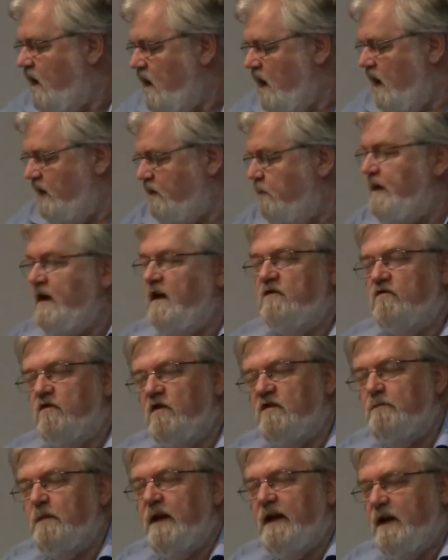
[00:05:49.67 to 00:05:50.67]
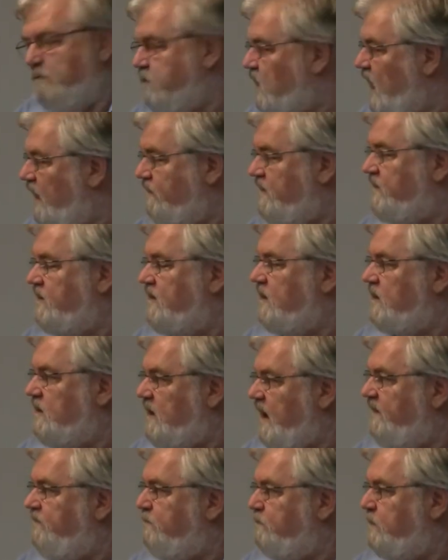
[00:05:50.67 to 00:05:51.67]
Other meetings will explain it. Profits are the
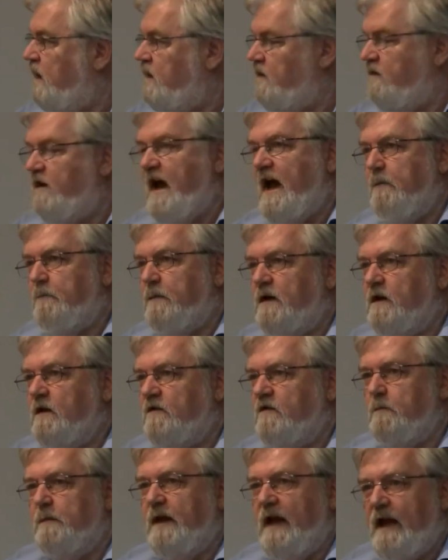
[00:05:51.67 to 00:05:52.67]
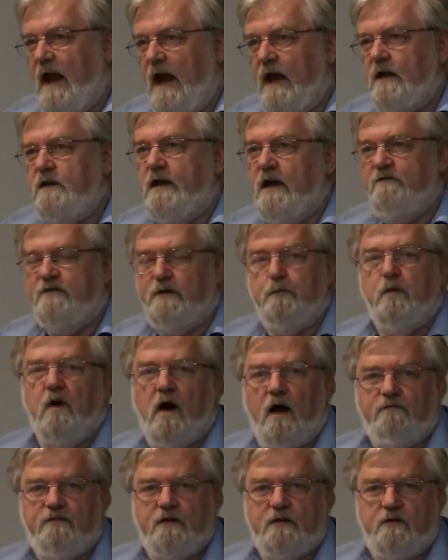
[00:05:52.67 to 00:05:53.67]
lifeblood of capitalism. They had to have the
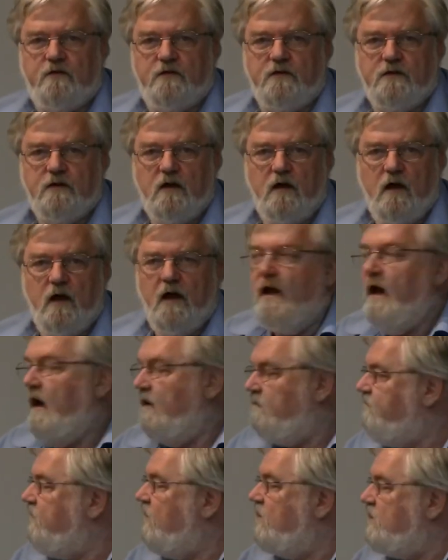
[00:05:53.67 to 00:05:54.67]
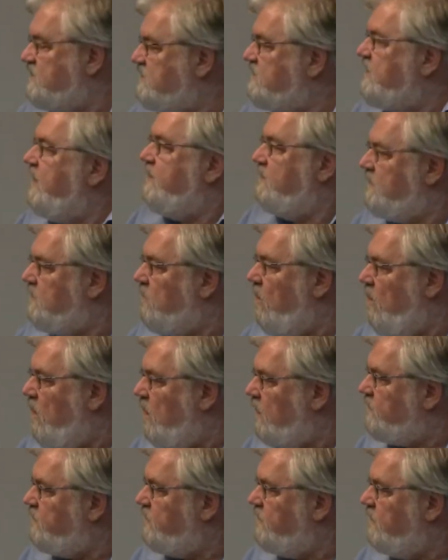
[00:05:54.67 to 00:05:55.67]
profits. At first, they
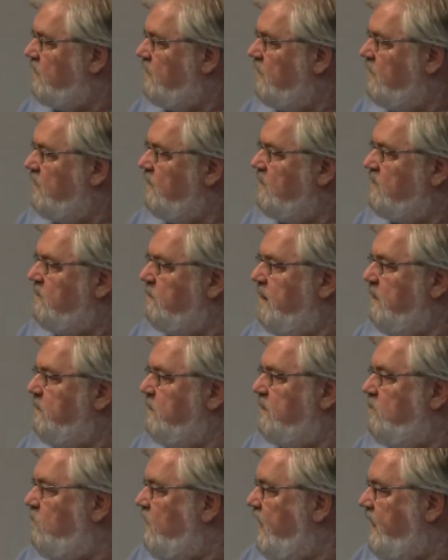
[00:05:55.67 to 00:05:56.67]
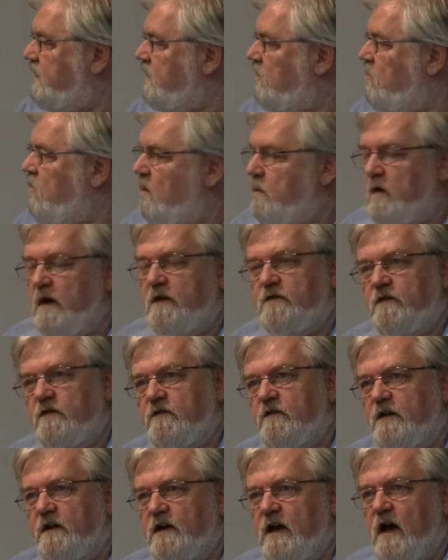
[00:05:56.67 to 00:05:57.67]
thought, the people who ran the
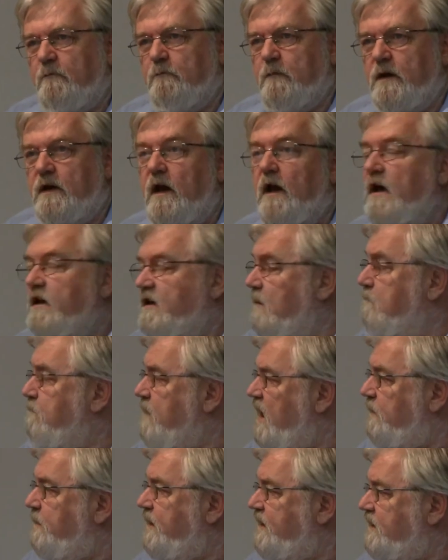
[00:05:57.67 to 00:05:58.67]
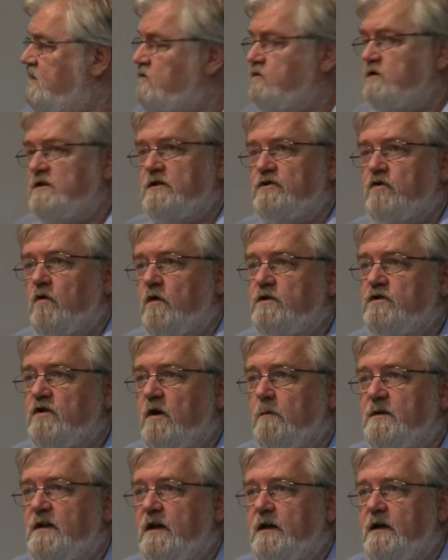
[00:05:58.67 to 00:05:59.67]
corporations and the government, that maybe this was a
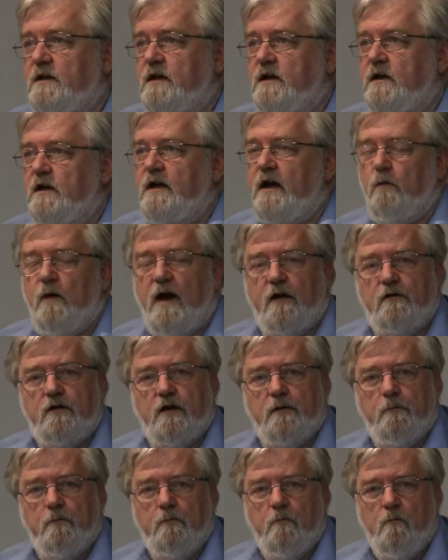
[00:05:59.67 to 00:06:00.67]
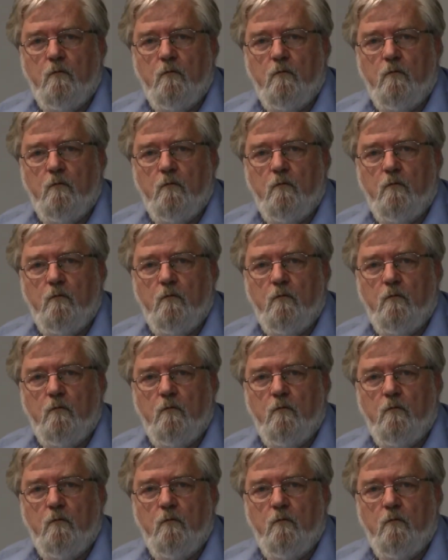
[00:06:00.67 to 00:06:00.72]
short-term thing and they could get around it.